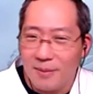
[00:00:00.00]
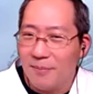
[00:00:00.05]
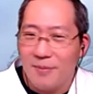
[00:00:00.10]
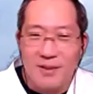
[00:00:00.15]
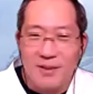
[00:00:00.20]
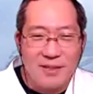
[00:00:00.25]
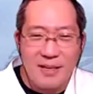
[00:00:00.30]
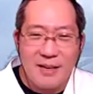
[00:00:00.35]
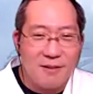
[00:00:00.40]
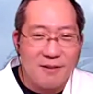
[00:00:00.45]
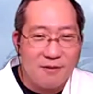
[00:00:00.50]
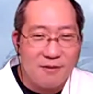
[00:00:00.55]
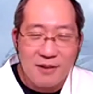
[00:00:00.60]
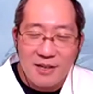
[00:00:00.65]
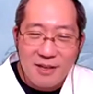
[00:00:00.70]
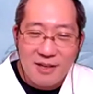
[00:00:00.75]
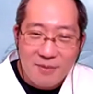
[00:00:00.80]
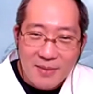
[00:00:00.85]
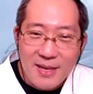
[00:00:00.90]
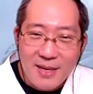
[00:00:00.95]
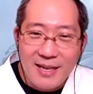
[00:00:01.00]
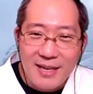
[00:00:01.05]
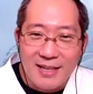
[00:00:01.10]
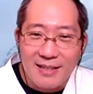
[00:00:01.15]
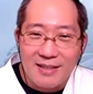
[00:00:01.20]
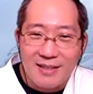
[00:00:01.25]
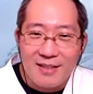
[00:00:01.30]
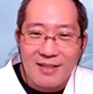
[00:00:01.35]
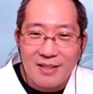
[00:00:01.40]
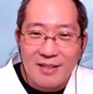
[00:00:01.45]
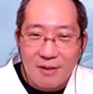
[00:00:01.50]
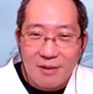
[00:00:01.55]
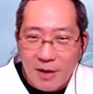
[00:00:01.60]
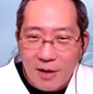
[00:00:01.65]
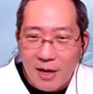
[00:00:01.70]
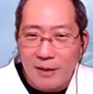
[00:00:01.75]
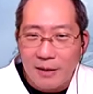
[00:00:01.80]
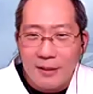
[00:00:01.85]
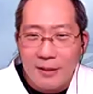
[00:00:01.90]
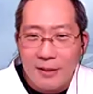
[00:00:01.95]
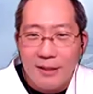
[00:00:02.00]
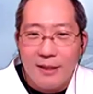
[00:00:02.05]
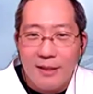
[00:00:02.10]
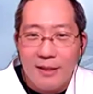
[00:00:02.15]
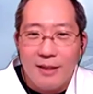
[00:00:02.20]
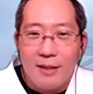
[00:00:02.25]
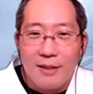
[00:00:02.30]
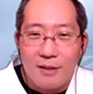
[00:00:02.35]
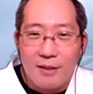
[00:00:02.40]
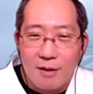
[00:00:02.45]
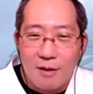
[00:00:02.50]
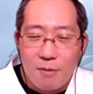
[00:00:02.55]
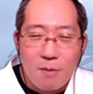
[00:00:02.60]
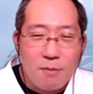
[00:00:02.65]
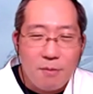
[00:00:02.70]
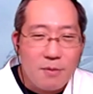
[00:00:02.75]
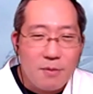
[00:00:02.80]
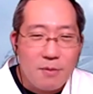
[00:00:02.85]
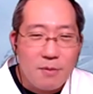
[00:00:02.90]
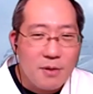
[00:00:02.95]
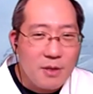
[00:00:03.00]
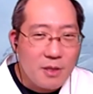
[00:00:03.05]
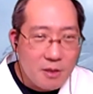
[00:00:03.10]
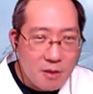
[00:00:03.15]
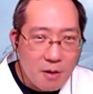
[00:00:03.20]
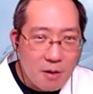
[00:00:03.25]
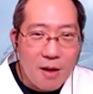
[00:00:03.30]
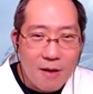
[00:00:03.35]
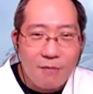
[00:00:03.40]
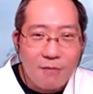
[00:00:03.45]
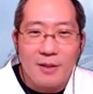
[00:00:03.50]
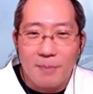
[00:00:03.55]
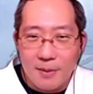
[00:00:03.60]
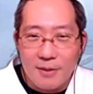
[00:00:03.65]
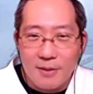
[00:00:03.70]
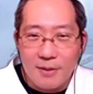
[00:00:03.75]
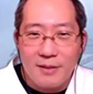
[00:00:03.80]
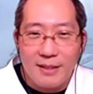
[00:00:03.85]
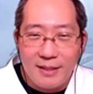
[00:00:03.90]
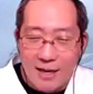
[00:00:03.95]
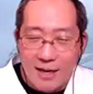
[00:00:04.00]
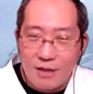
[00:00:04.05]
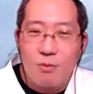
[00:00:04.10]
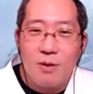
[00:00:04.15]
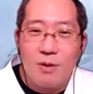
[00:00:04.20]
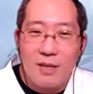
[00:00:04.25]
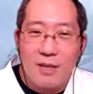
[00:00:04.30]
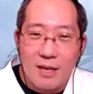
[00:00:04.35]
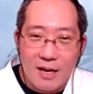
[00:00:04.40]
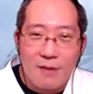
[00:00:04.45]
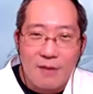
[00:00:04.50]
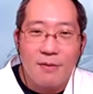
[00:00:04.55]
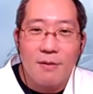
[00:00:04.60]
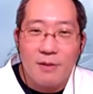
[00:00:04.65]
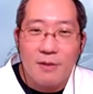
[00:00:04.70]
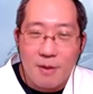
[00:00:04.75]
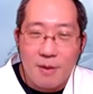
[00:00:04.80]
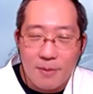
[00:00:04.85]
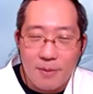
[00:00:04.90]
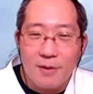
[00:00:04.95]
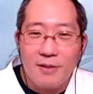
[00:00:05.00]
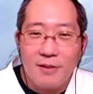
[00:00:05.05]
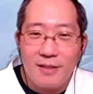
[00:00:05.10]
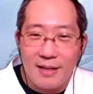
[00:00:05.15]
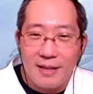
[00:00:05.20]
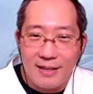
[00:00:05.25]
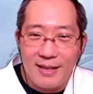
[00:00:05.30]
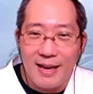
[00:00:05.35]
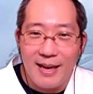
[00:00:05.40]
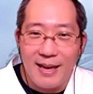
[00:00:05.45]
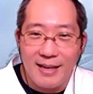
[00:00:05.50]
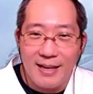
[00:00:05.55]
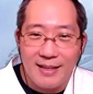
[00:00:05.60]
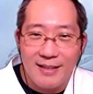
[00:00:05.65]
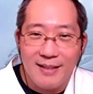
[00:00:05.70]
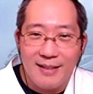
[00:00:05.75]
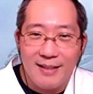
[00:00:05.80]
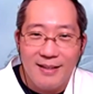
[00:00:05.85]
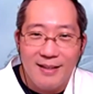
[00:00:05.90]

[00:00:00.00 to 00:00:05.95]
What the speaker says: He's like, what do you mean? She said, well, when we started off with the birthday cakes, we'd get everyone a birthday cake.